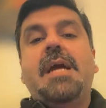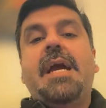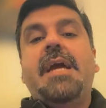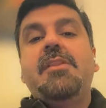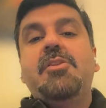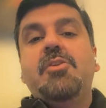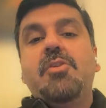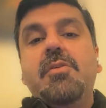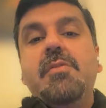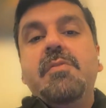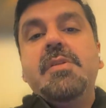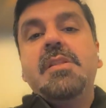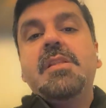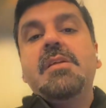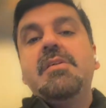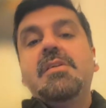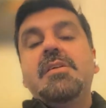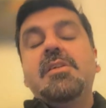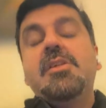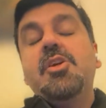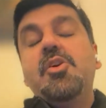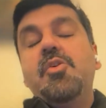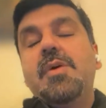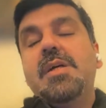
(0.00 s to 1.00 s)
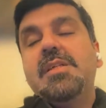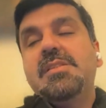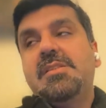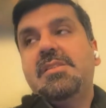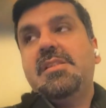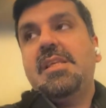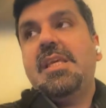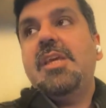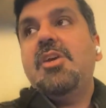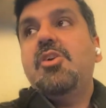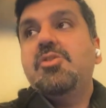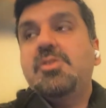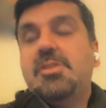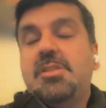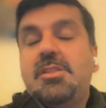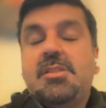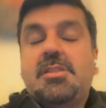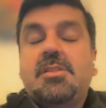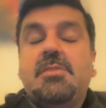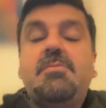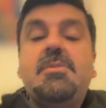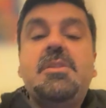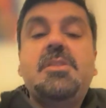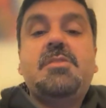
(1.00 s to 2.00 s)
I know with the US, the
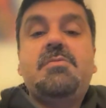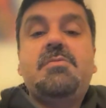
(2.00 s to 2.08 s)
ecosystem is